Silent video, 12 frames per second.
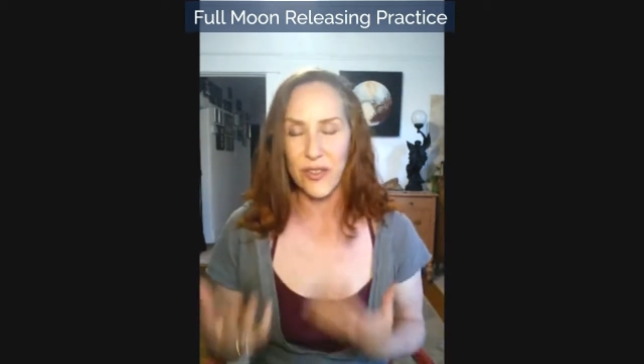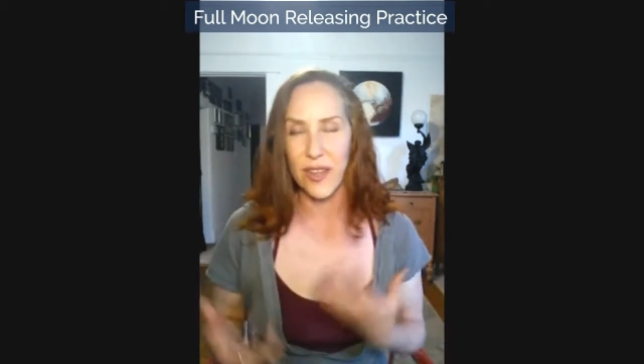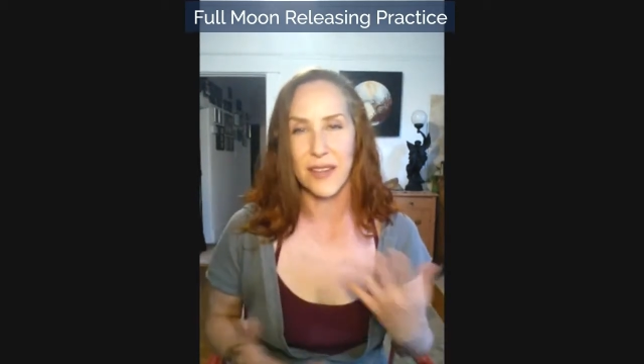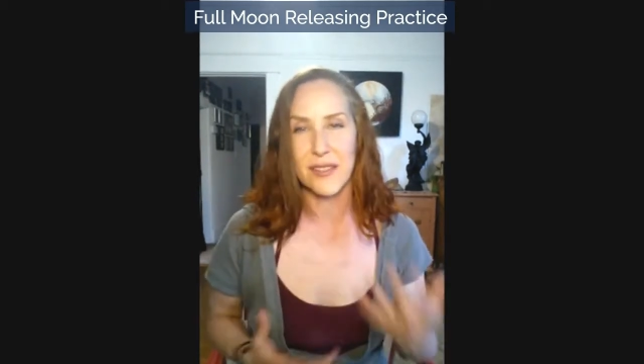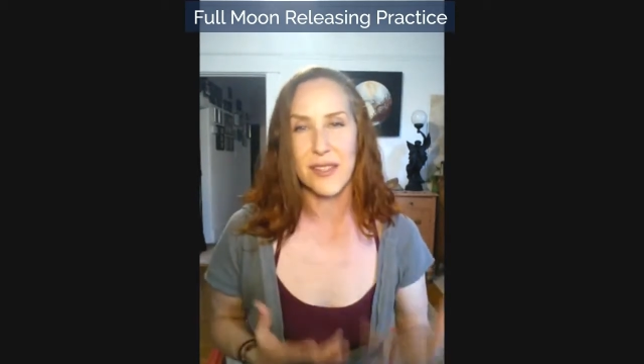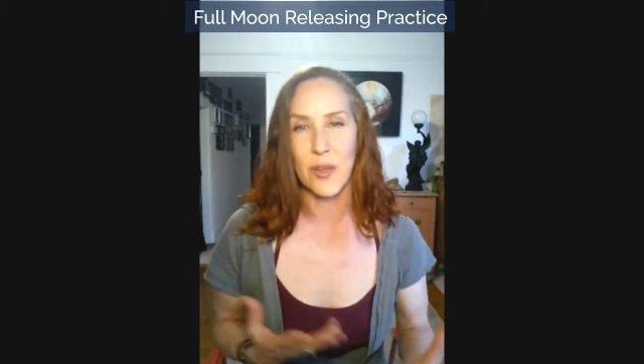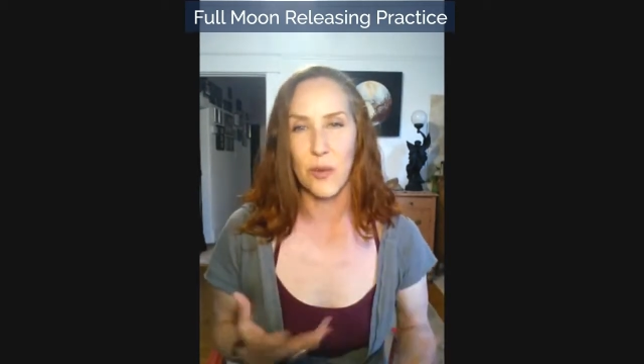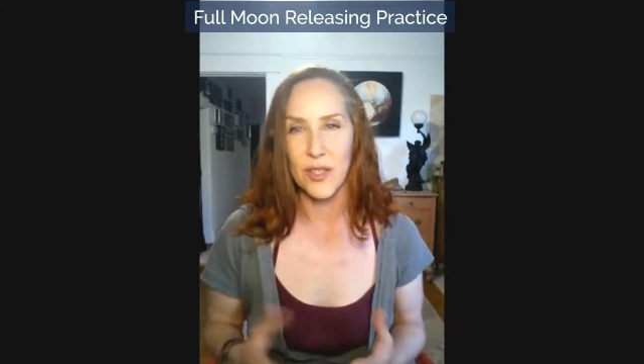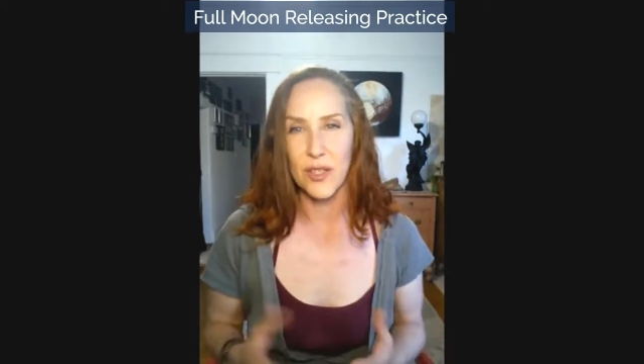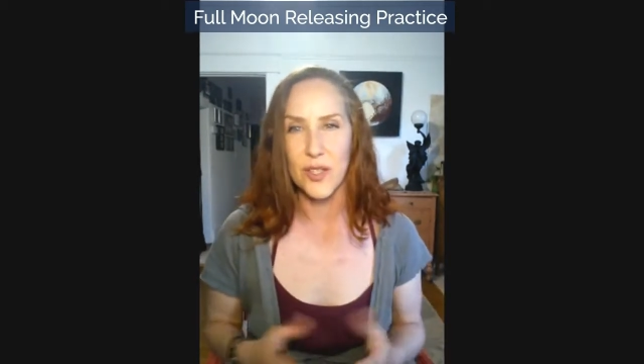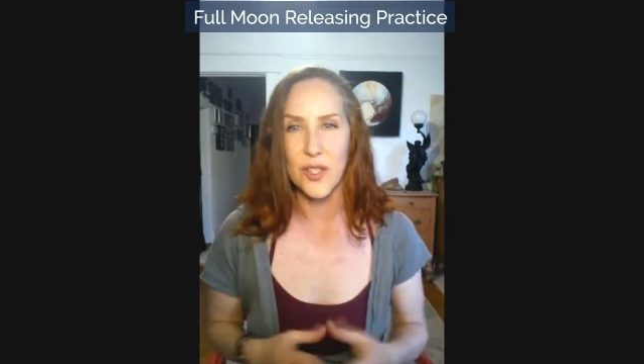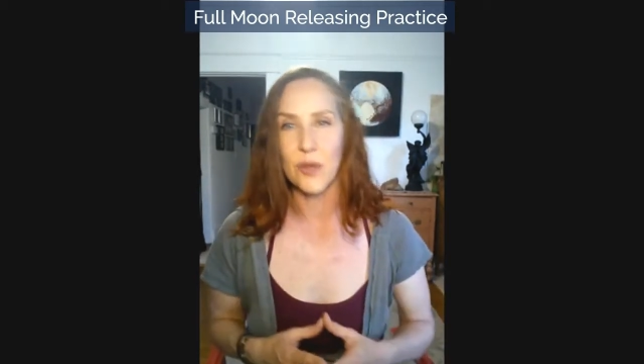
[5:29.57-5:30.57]
things that we
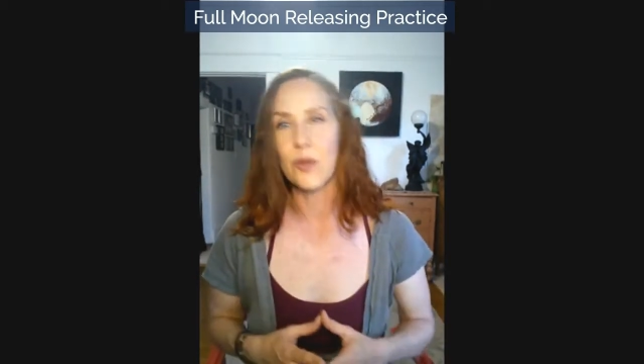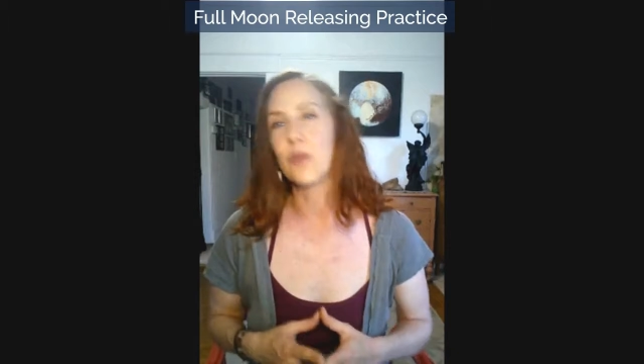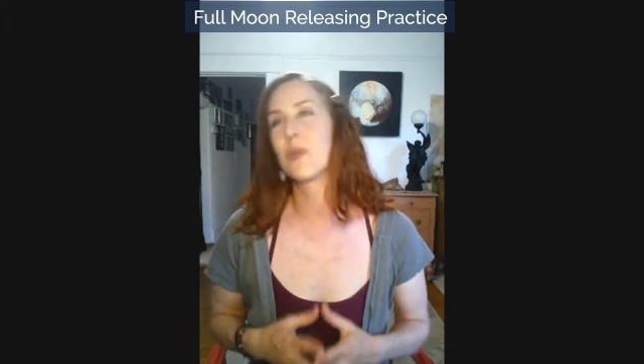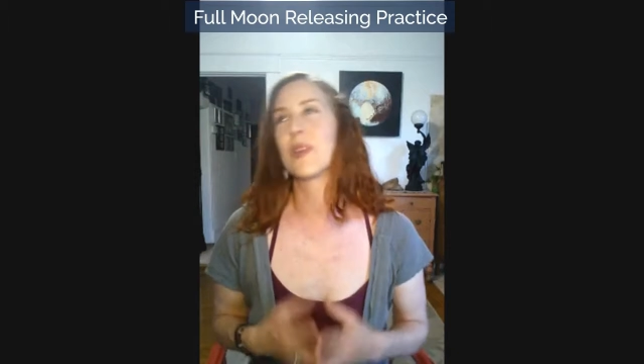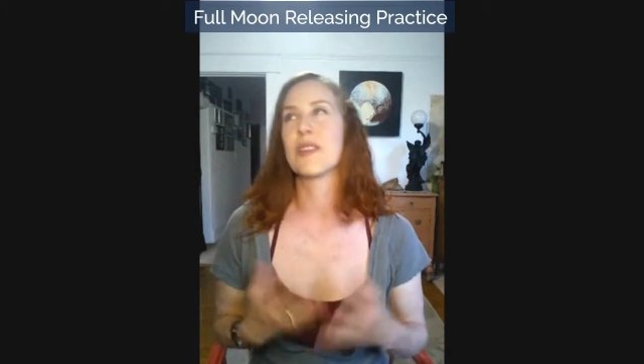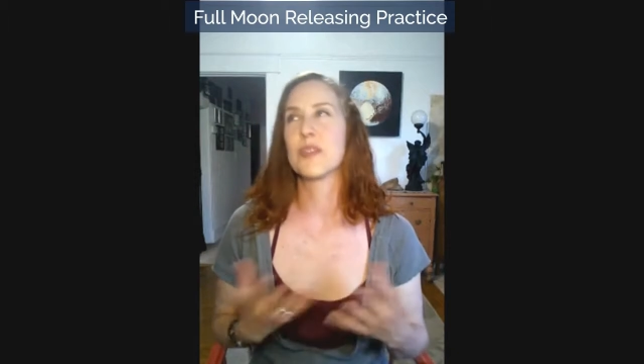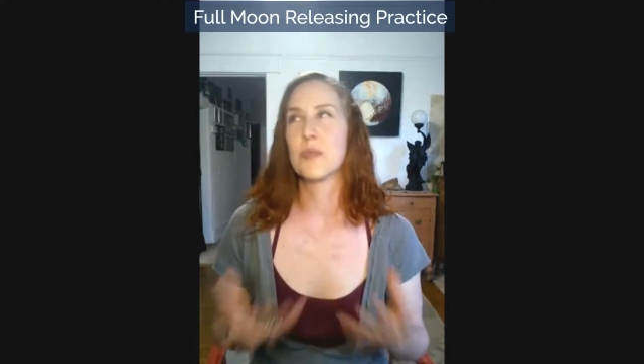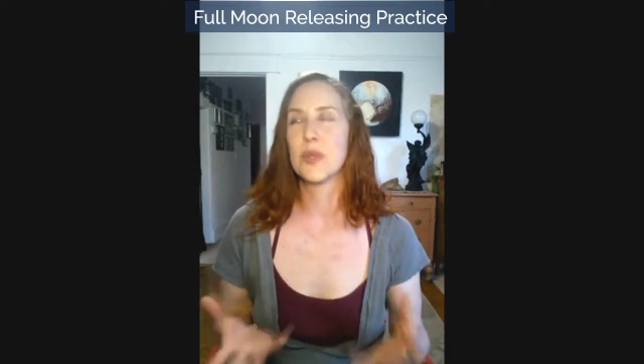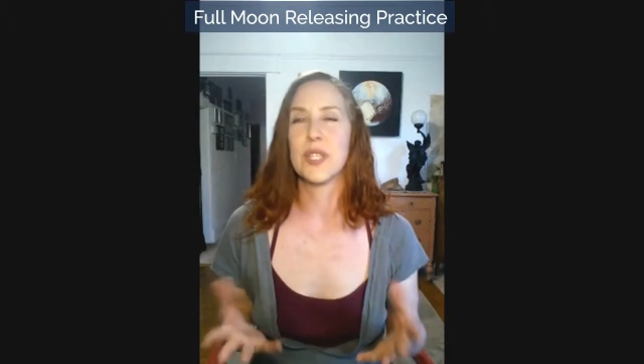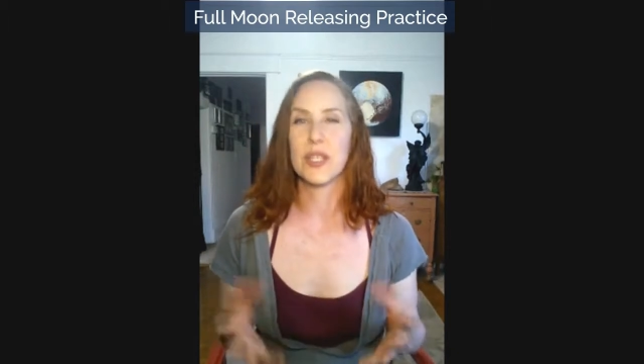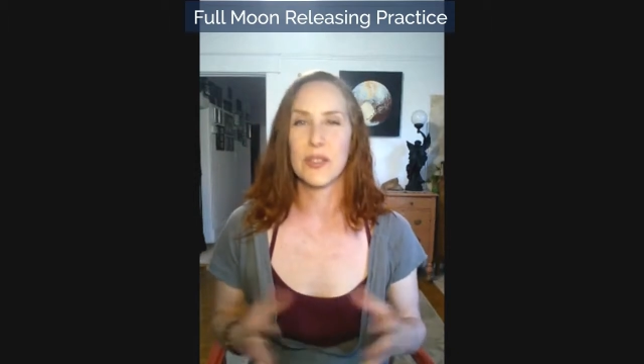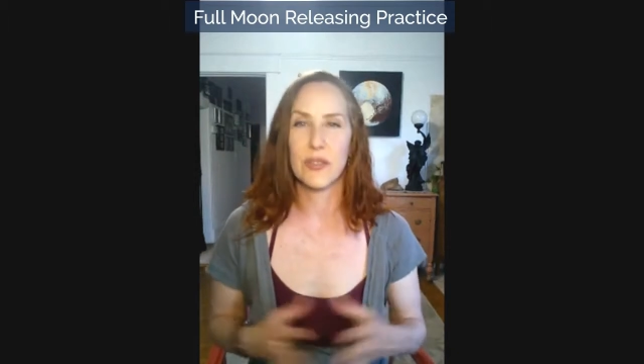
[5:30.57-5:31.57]
can do with this
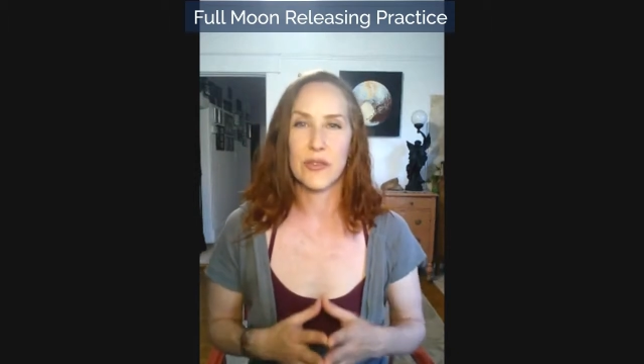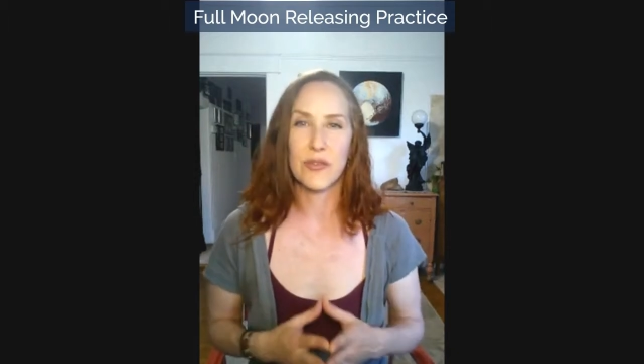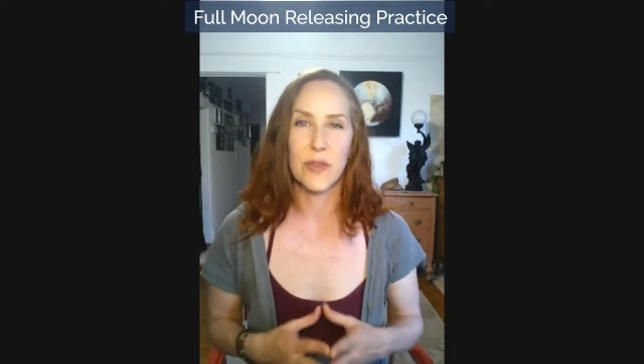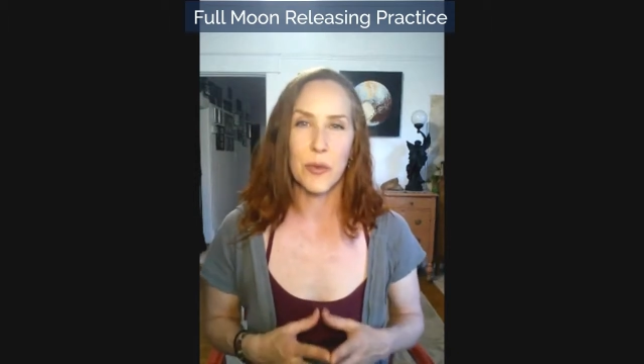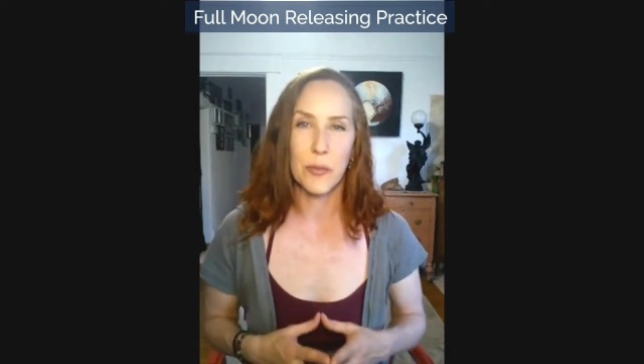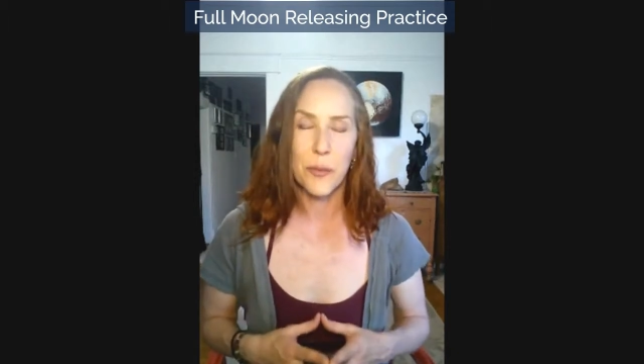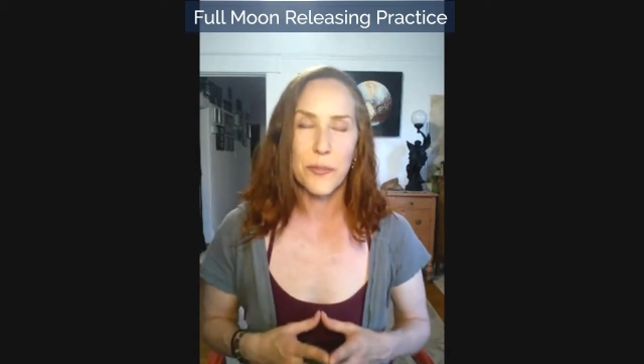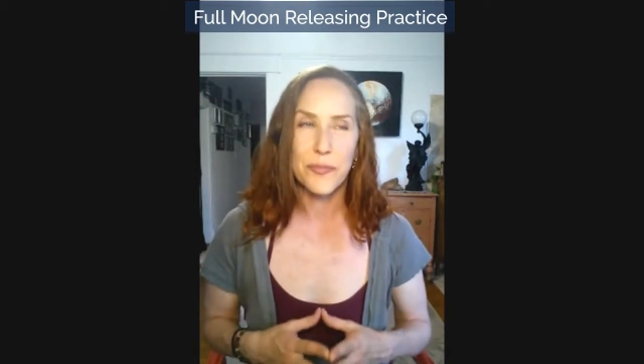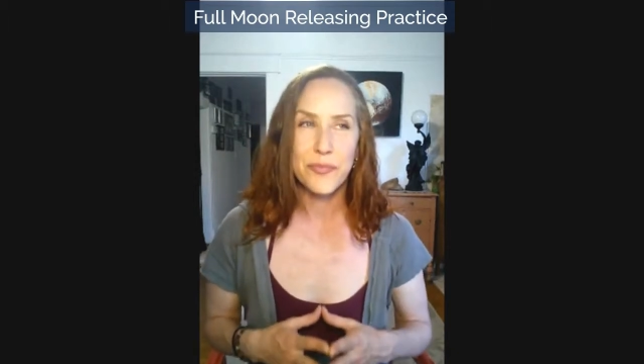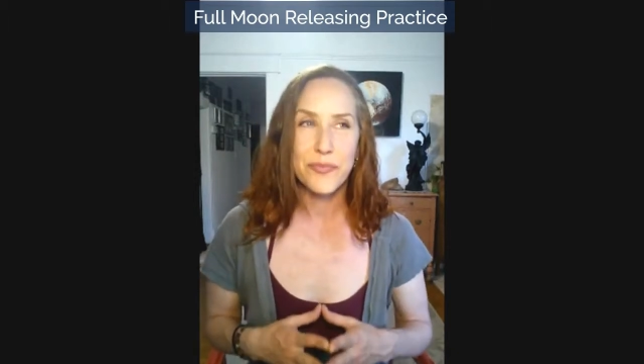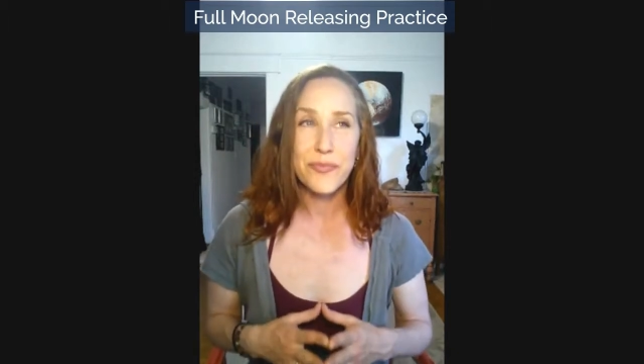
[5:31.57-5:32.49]
particular full moon.